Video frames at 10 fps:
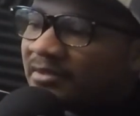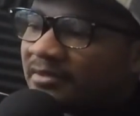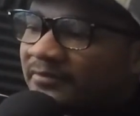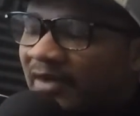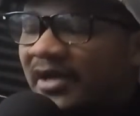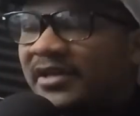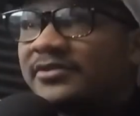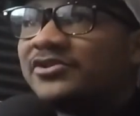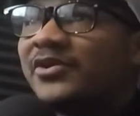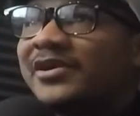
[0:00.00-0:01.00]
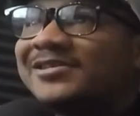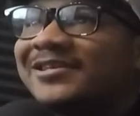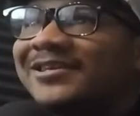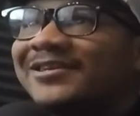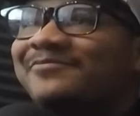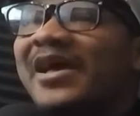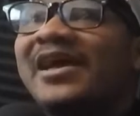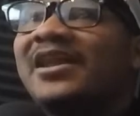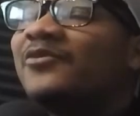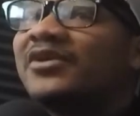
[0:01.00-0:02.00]
fuck, it was crazy,
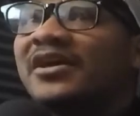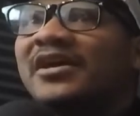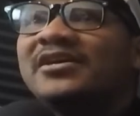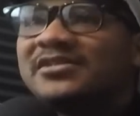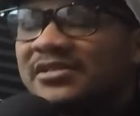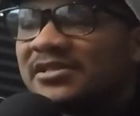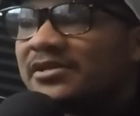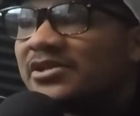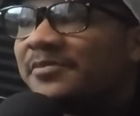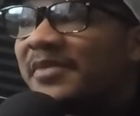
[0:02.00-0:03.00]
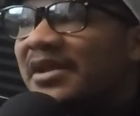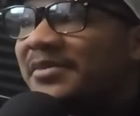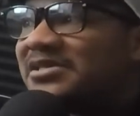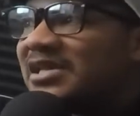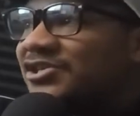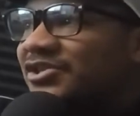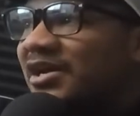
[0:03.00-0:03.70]
man. So I'm mad at myself.